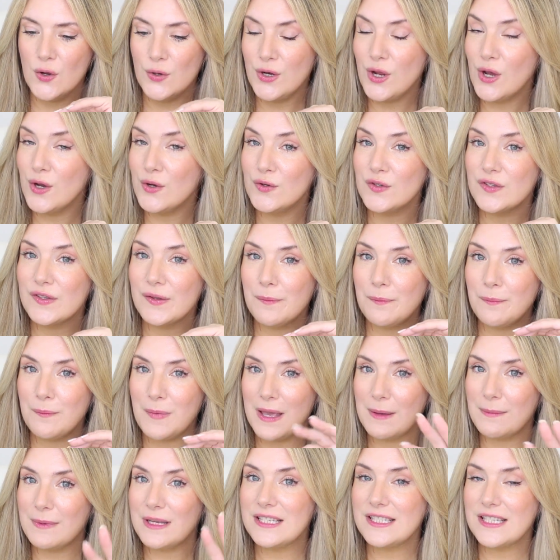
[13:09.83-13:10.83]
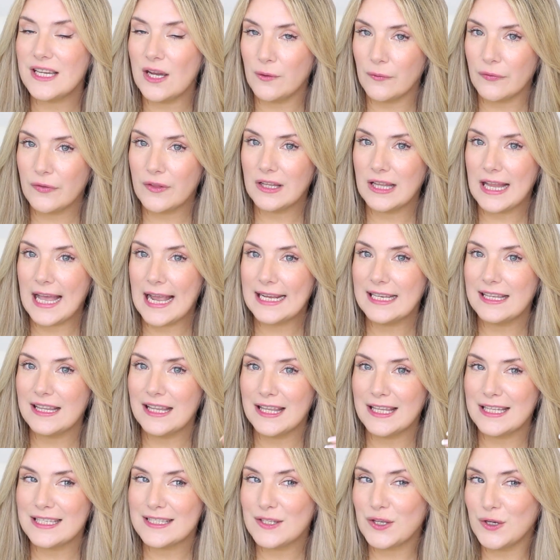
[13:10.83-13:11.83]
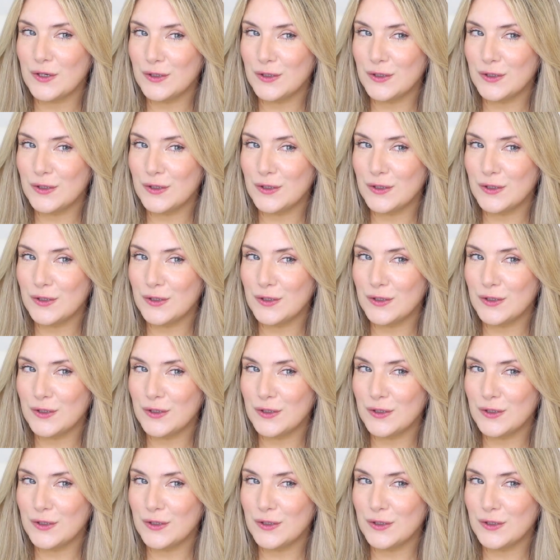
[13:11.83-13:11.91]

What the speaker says: Who knows, maybe down the line this